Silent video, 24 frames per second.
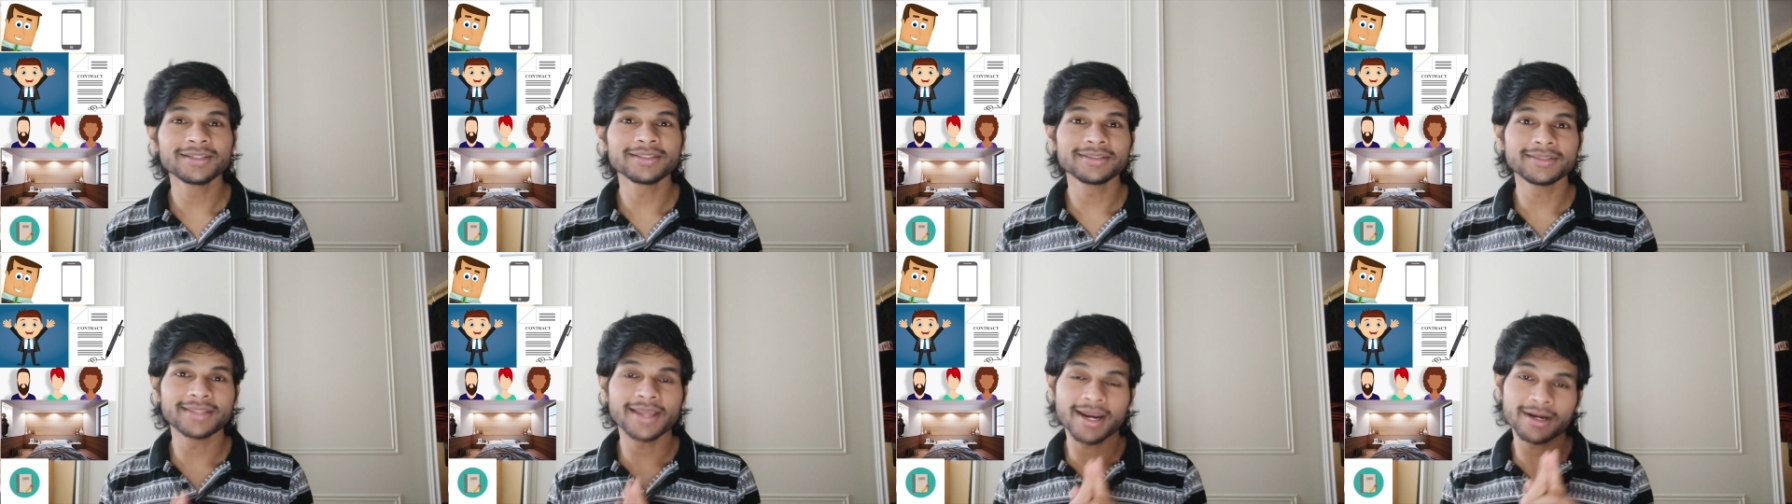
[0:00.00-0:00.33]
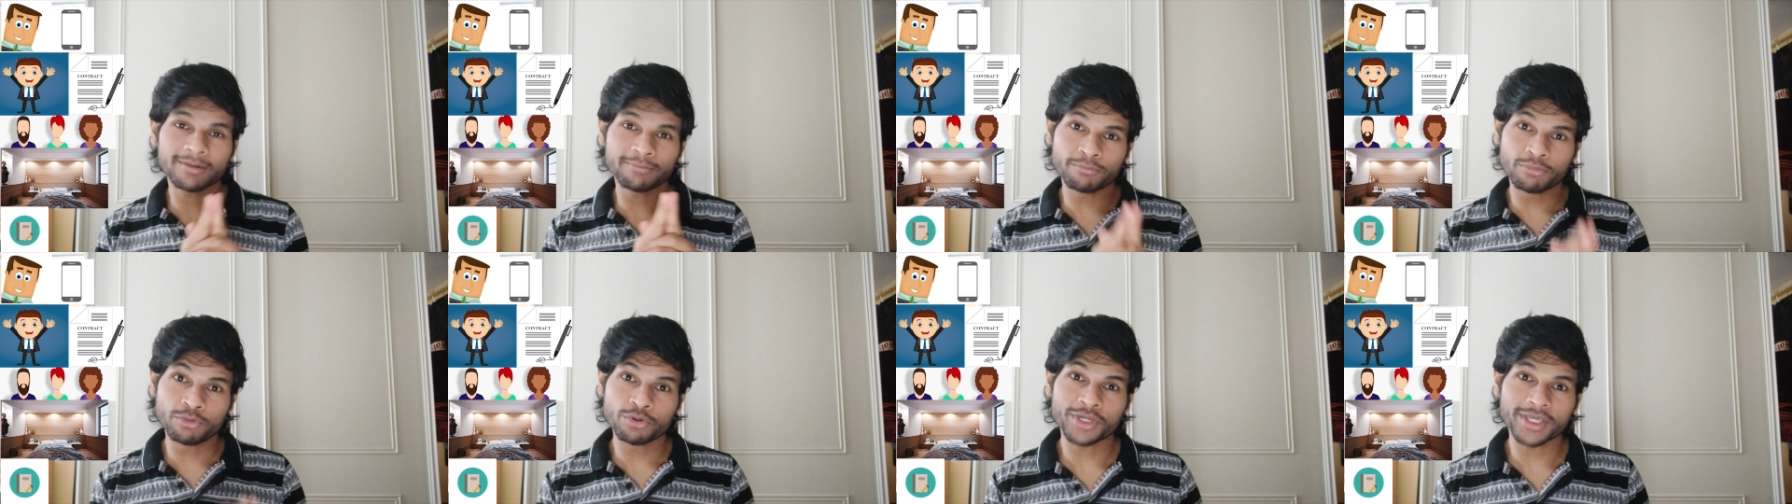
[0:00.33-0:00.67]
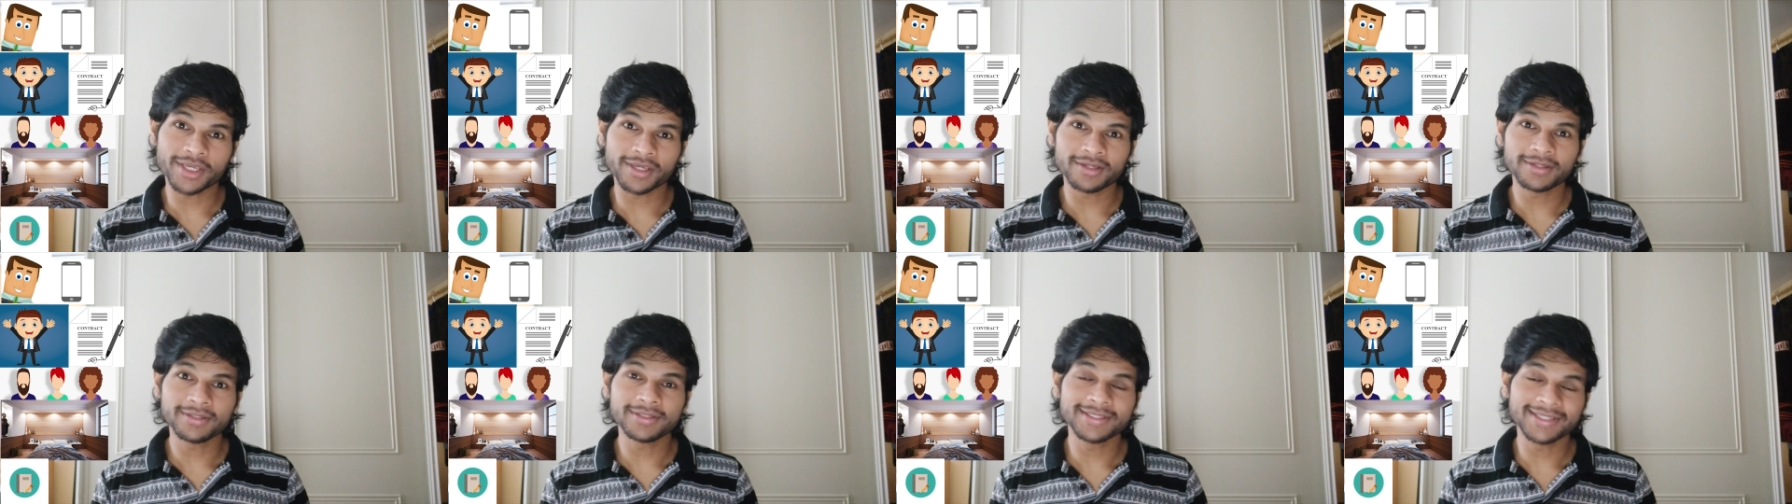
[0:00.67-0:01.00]
that
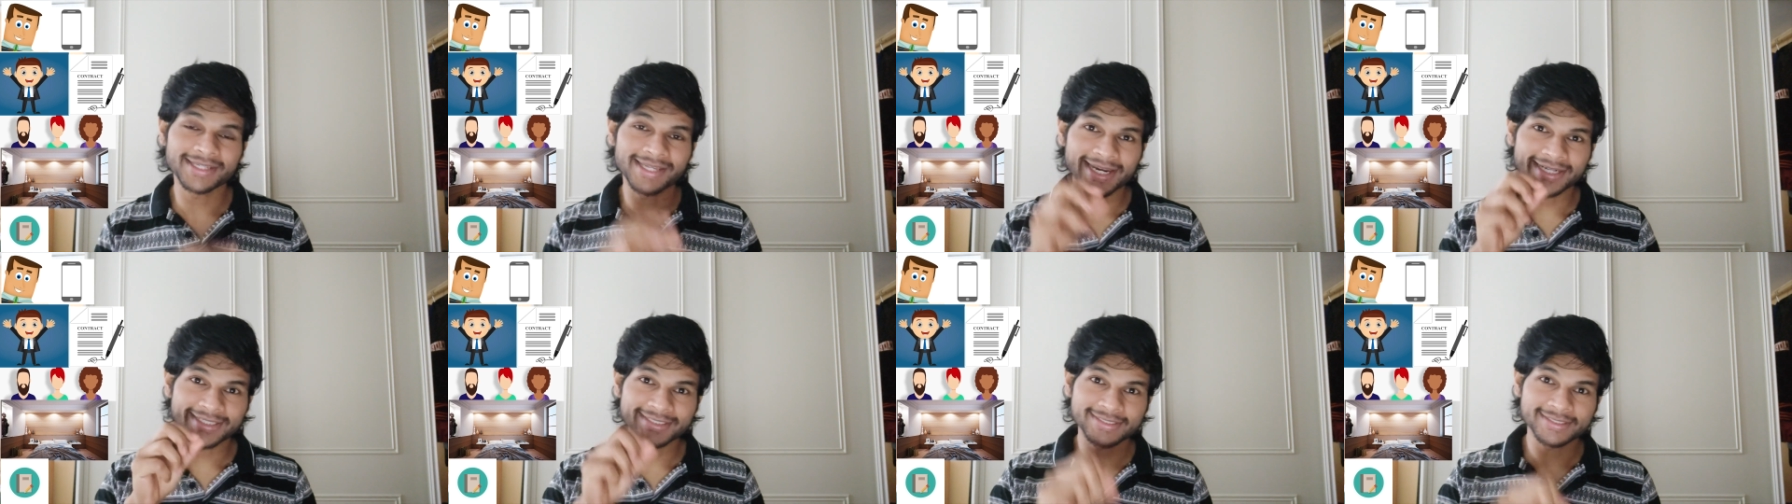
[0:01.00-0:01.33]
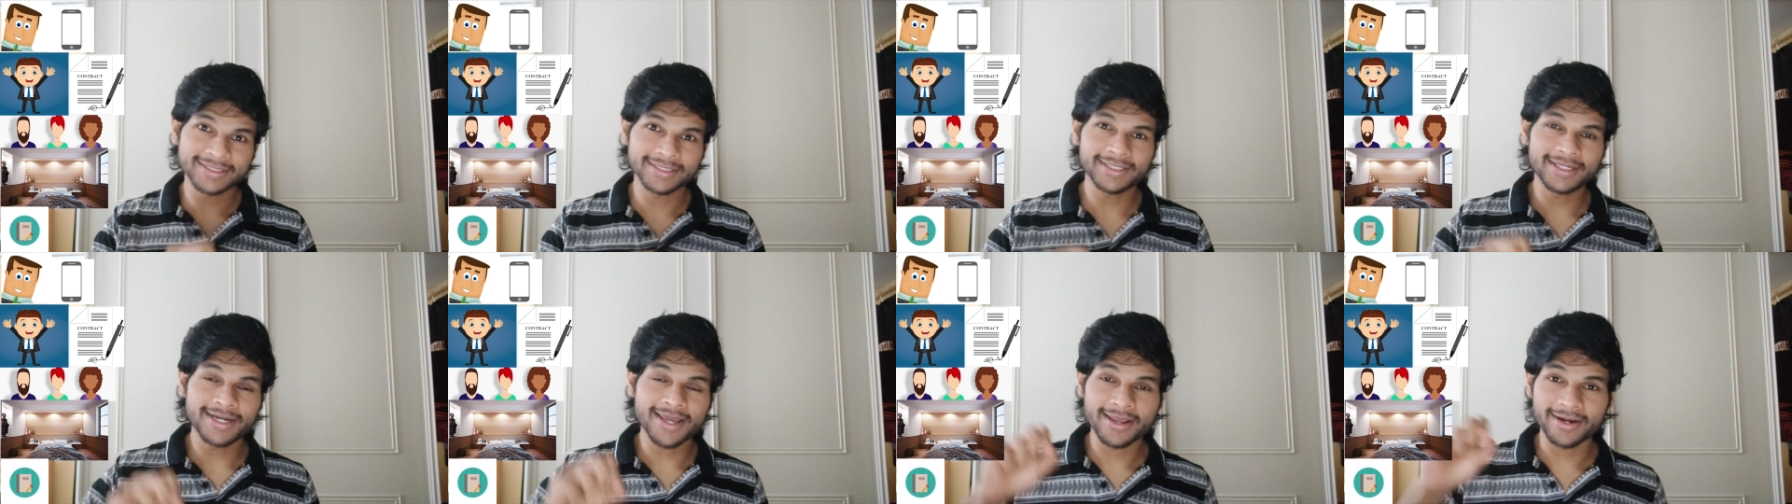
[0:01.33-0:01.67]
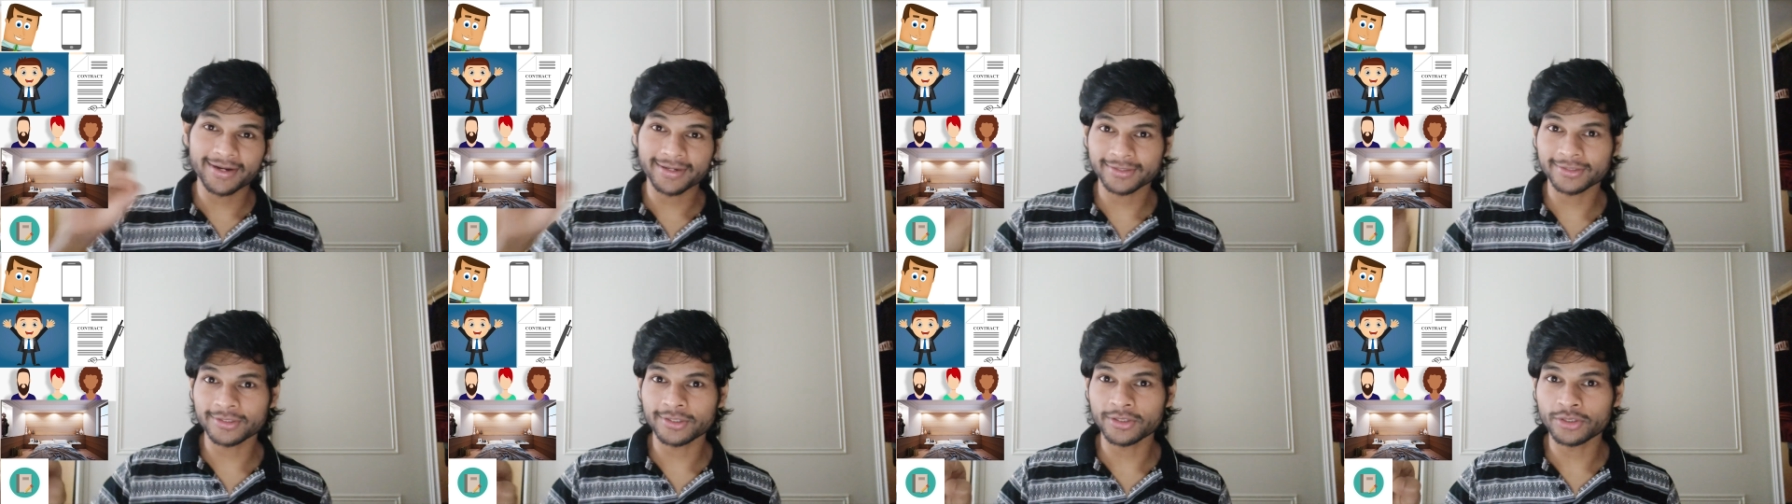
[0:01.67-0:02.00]
booking gets
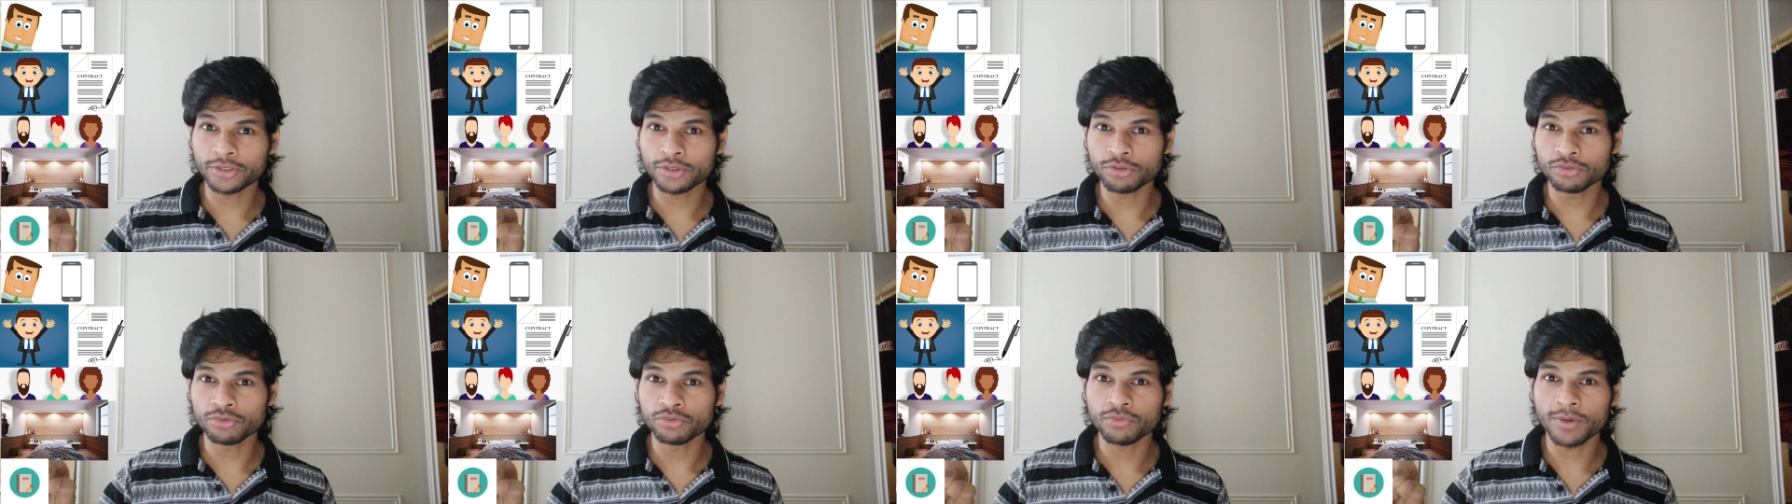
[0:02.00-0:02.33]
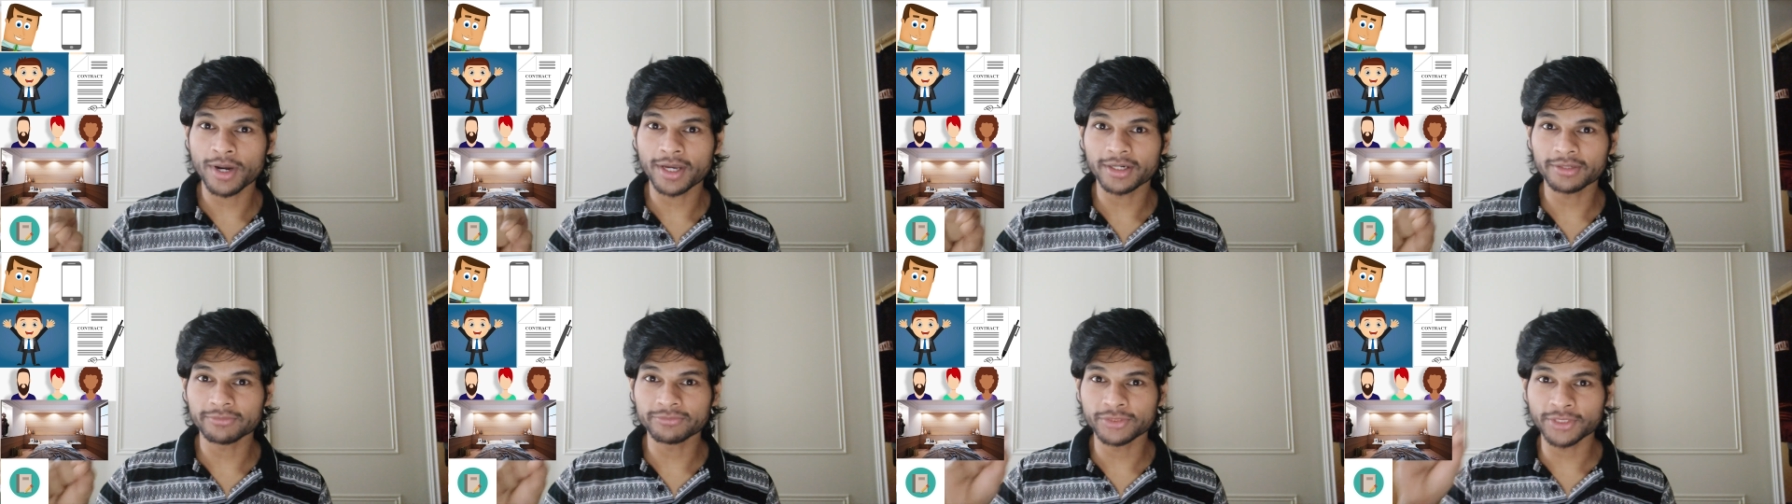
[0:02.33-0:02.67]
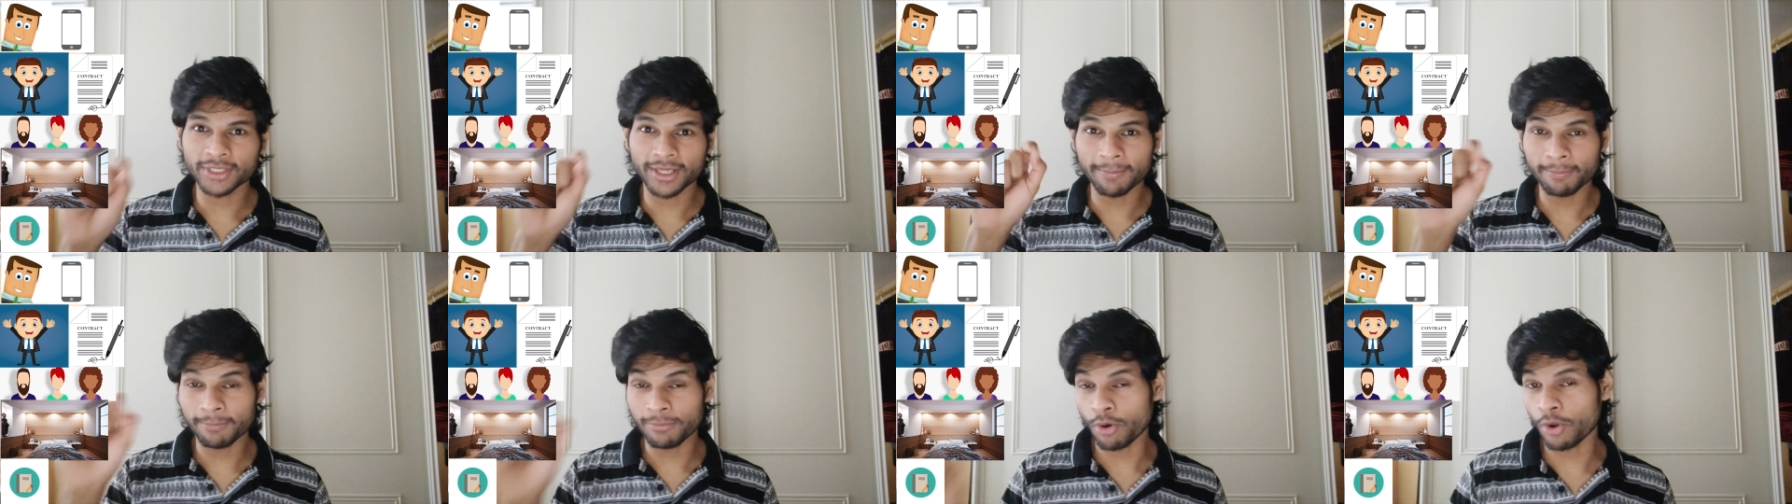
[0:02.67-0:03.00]
redirected to one of
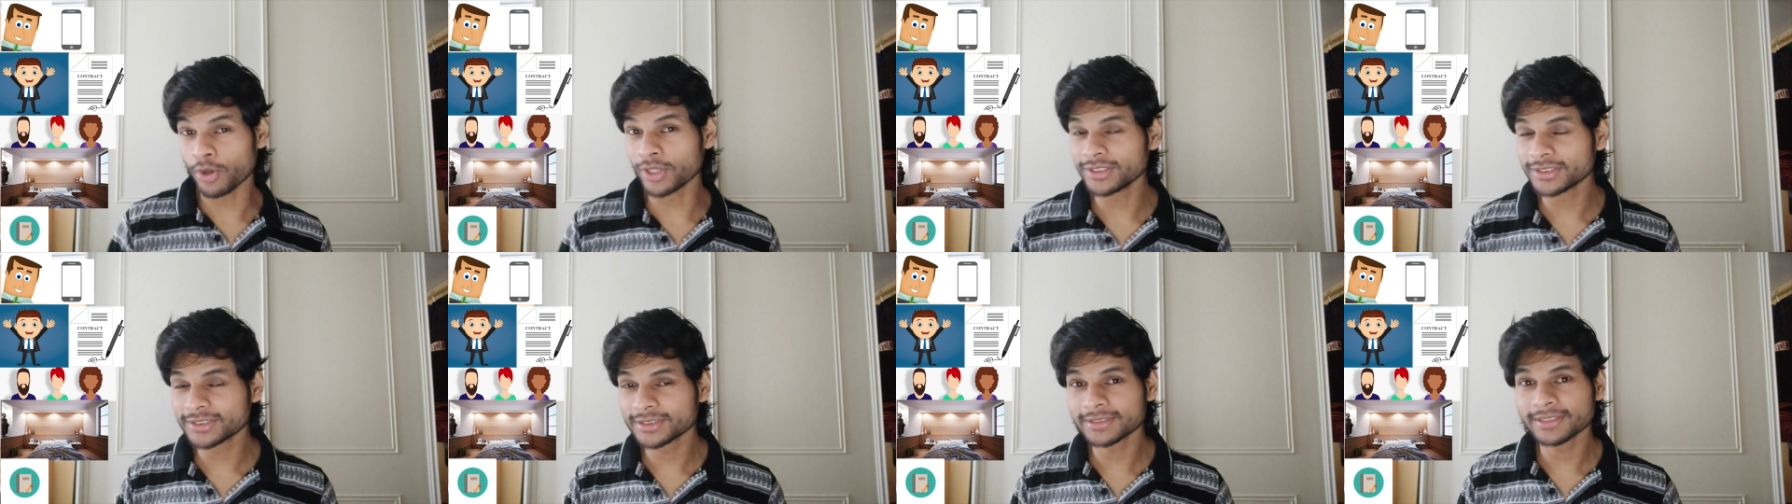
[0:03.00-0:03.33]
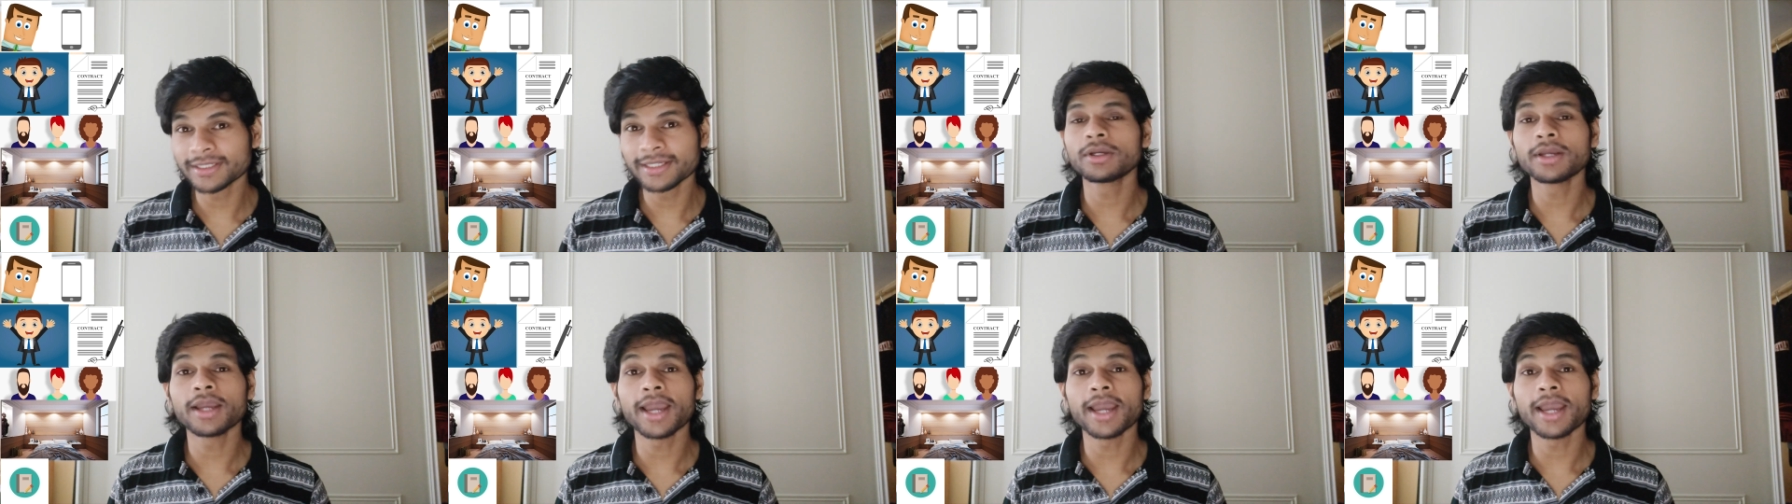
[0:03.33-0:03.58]
the employees